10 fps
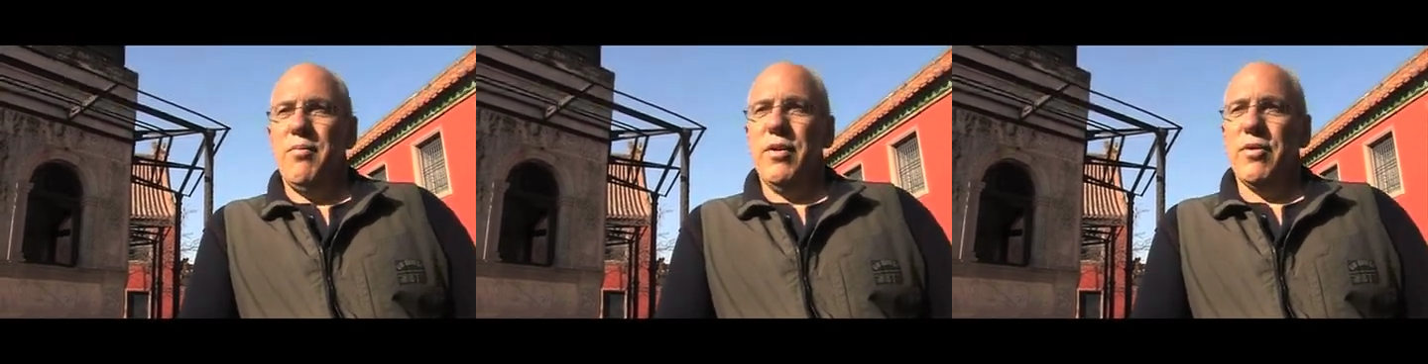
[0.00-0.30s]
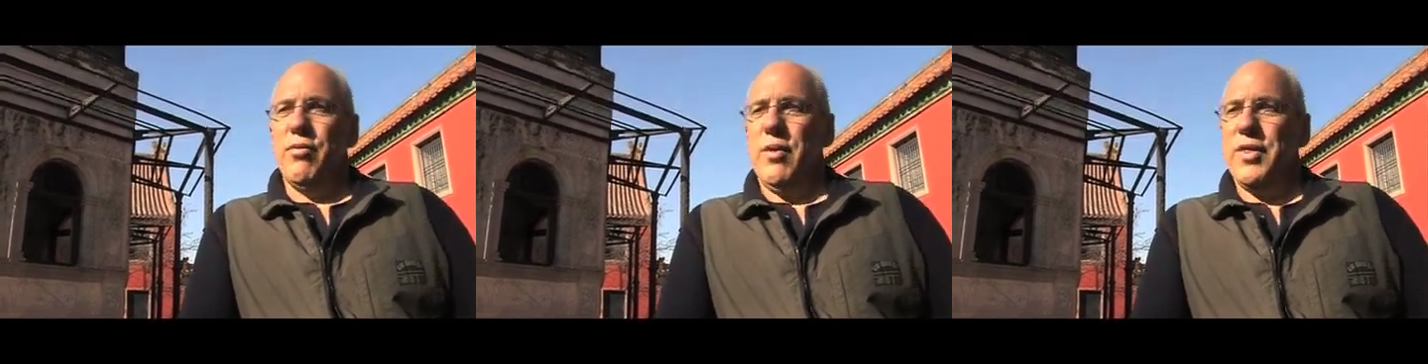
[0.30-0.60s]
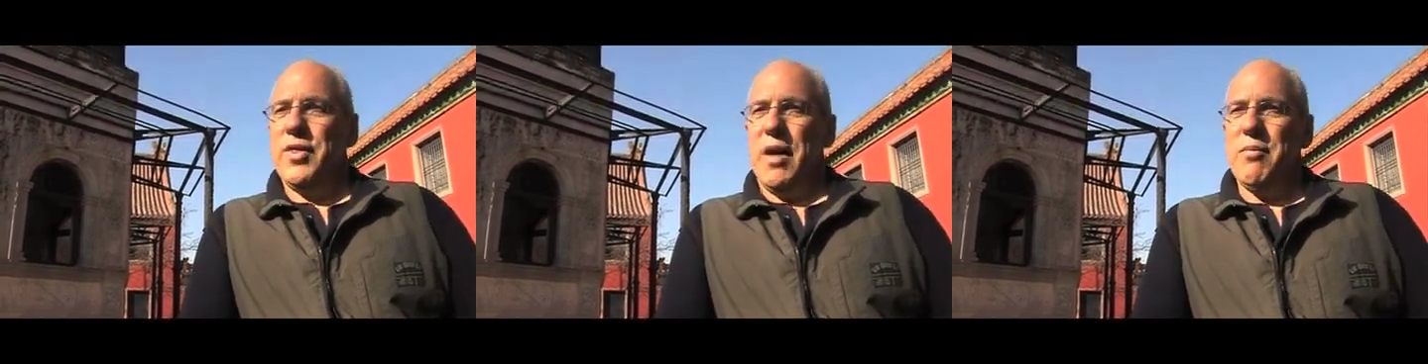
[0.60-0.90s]
Built
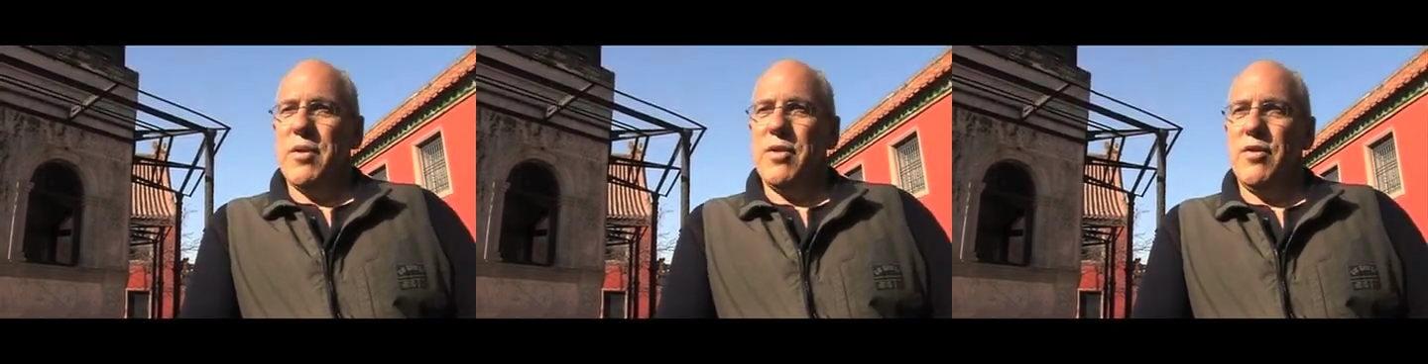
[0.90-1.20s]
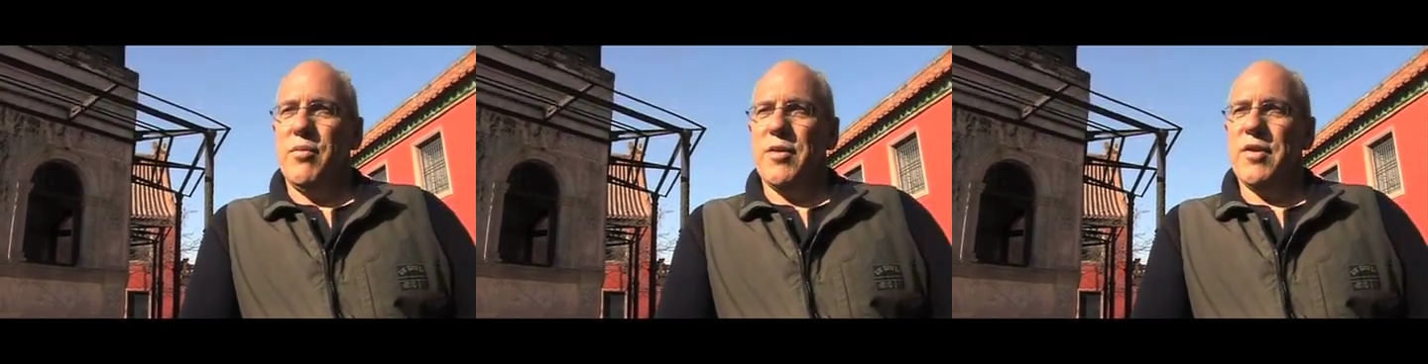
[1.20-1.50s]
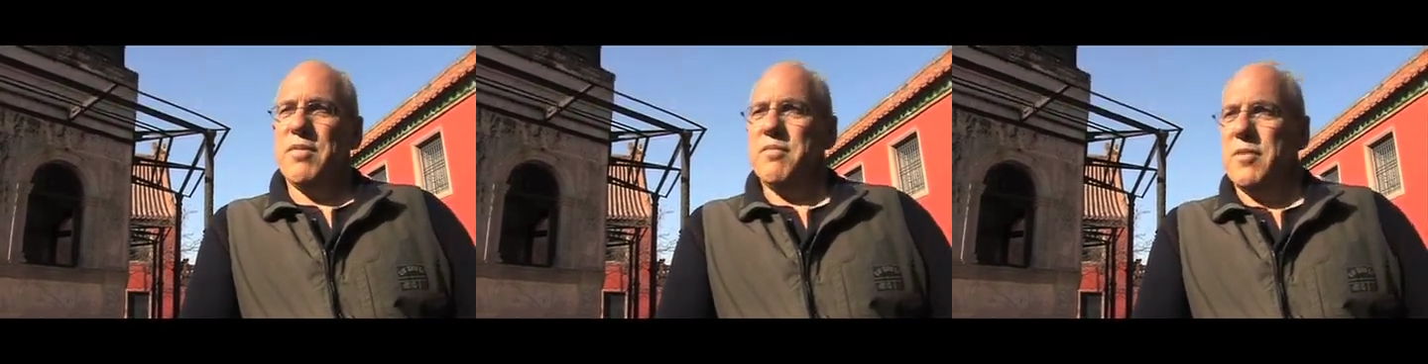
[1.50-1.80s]
with
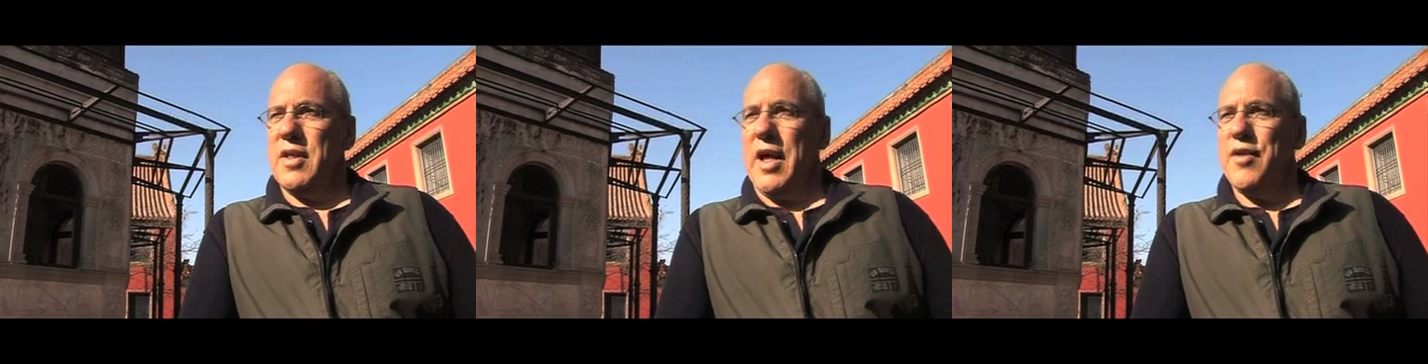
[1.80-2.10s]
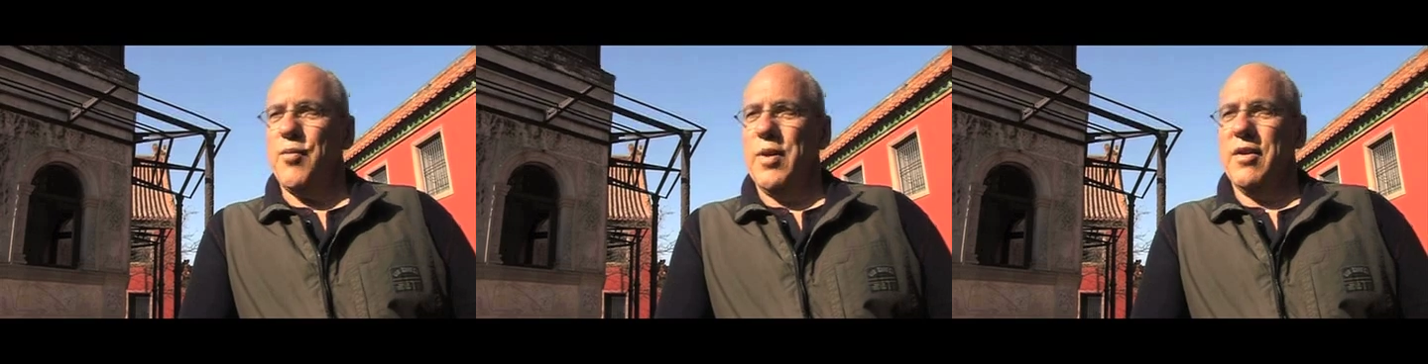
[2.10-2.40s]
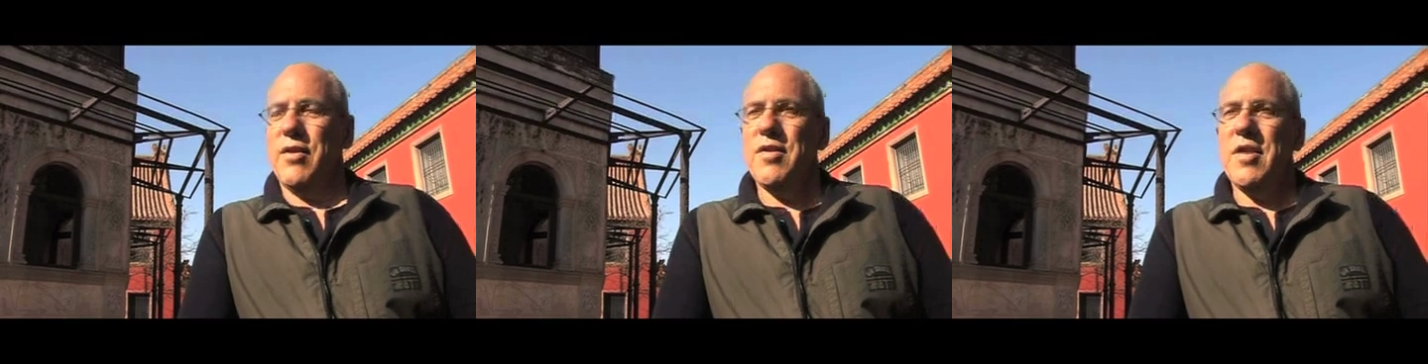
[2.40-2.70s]
numerous glass
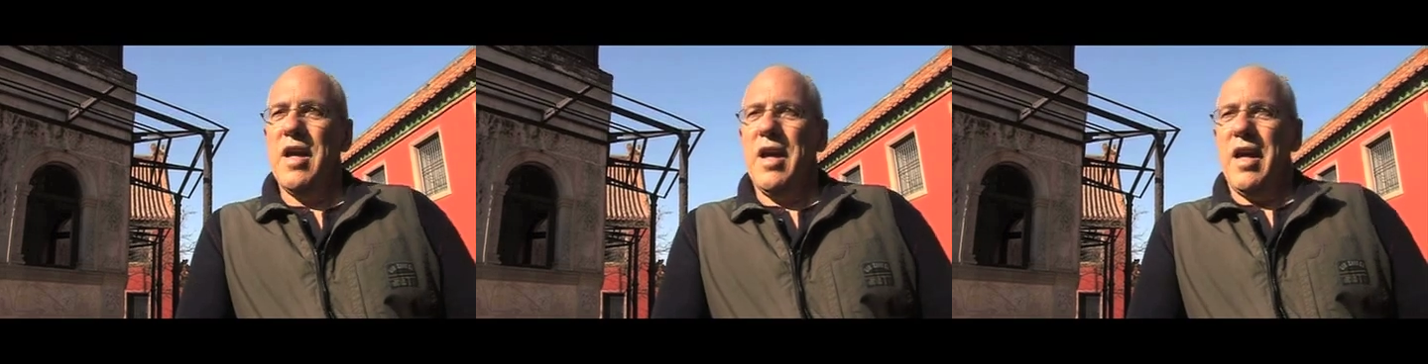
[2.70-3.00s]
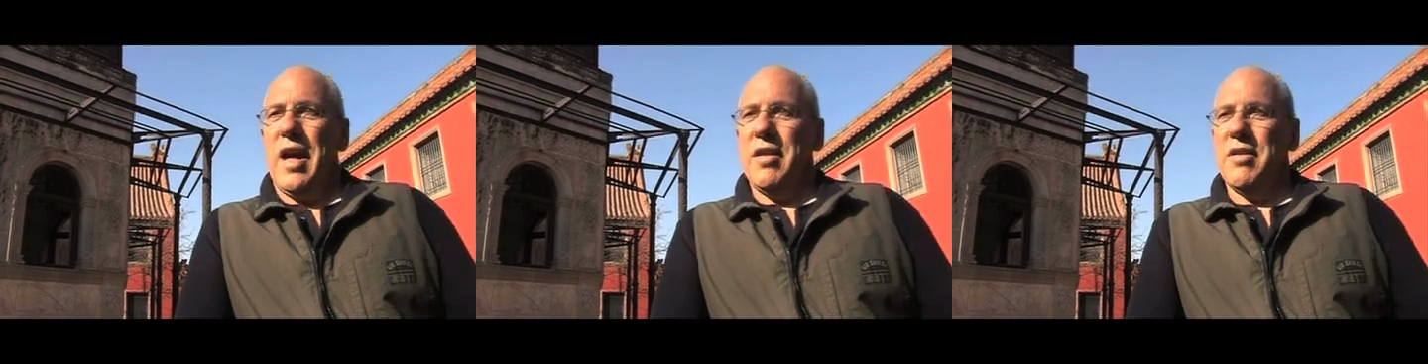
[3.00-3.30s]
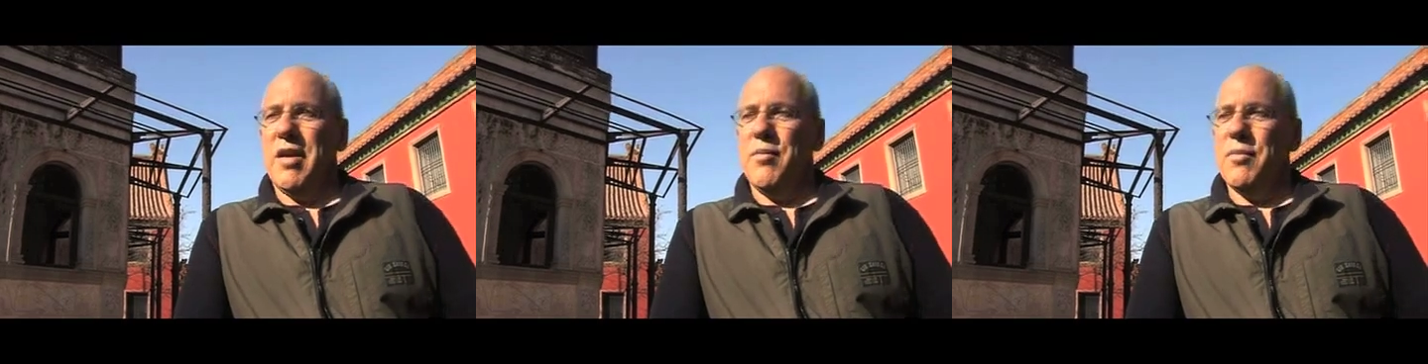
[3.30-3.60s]
windows and